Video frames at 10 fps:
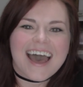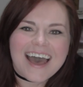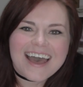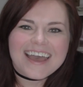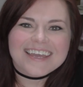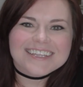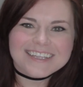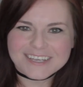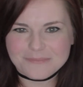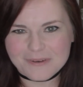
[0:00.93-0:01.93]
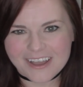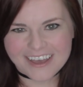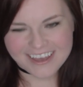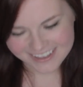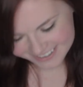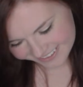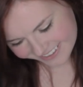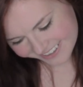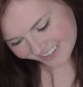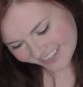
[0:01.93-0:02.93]
Hi Libra,
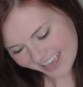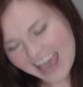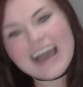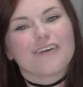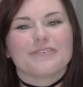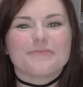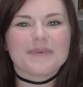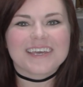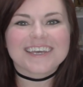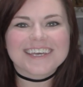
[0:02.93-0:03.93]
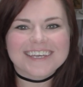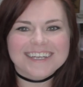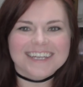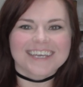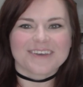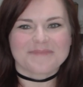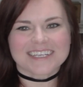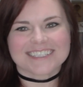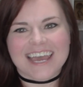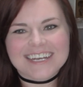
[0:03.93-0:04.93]
how have you been? I'm
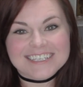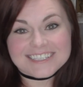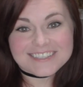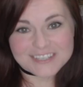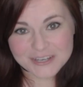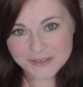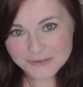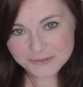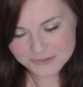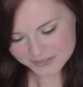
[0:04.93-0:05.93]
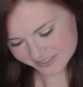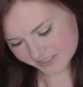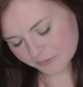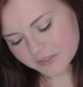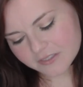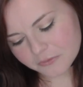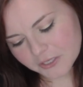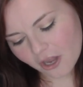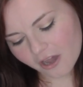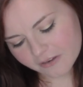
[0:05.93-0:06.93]
excited to see you, see what's
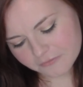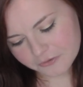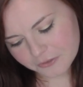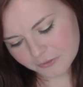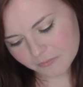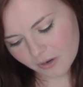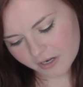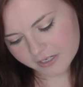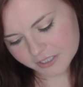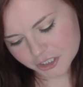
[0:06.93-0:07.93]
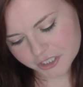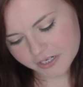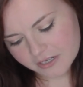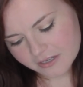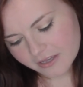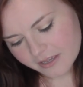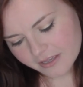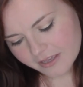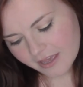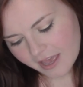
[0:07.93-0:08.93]
going on for you in March.
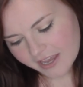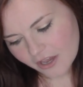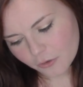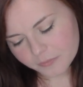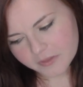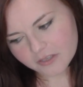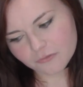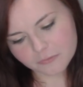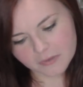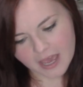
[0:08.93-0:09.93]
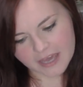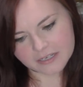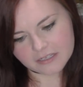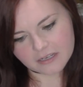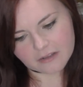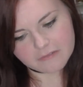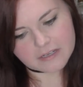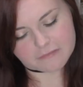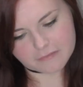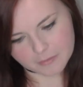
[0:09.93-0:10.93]
I hope that you've had a lovely
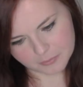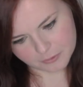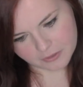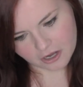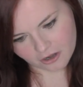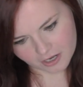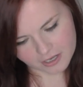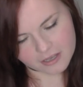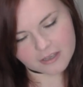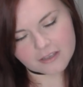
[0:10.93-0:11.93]
February.